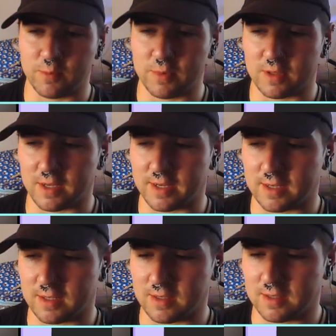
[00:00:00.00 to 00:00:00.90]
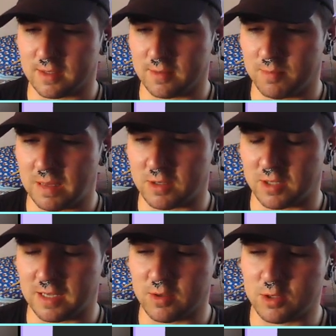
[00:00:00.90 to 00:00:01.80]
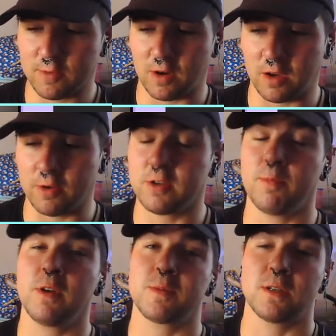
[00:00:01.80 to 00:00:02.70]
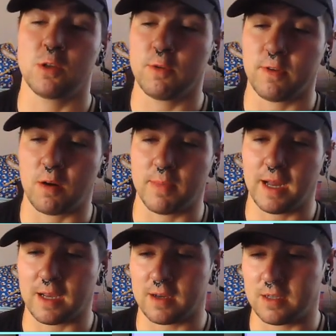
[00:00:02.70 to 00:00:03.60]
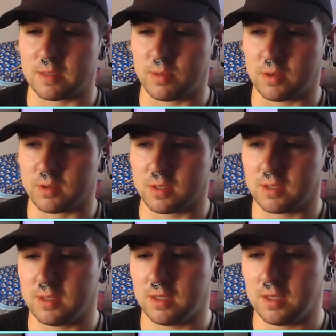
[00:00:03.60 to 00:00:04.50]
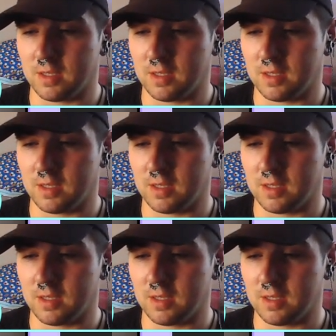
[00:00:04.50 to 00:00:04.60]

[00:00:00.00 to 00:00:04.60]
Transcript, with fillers: that with like. Do you think he was too far? He was must have been too far back, I suppose.